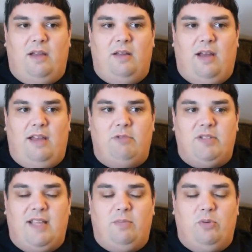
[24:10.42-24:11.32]
I
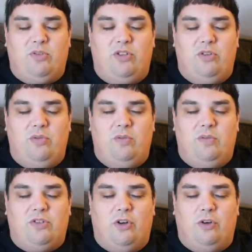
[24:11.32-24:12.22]
was able
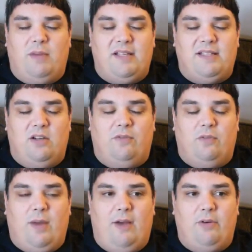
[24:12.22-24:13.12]
to turn myself
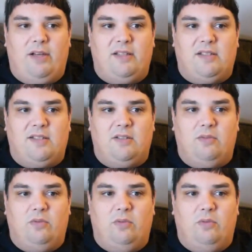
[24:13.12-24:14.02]
around, and it's
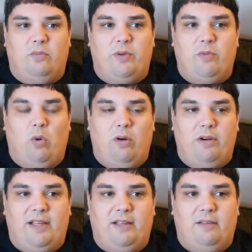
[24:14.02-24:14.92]

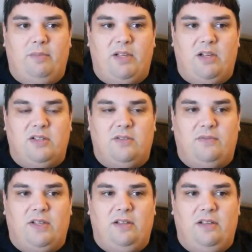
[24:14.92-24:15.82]
rewarding because
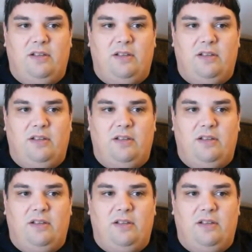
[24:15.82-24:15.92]
of it.